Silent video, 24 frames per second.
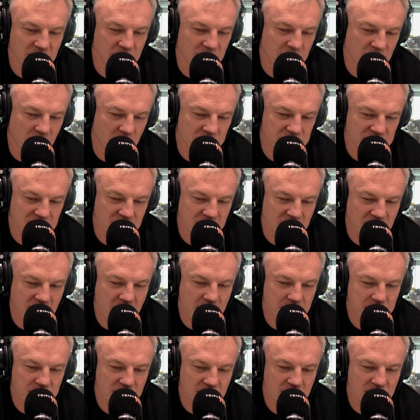obviously the
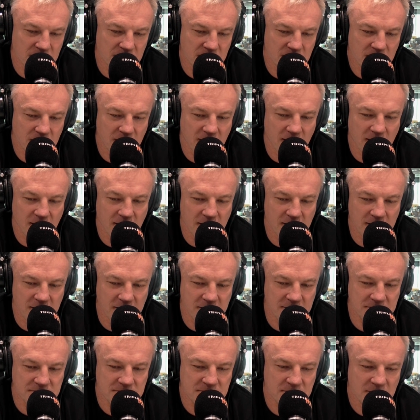captain.
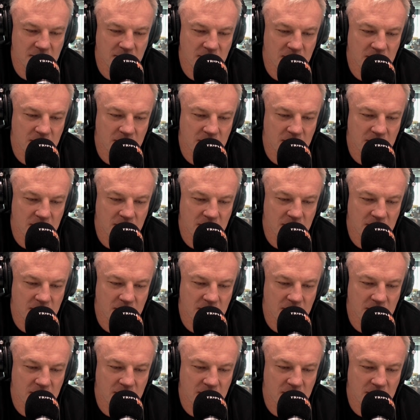He's,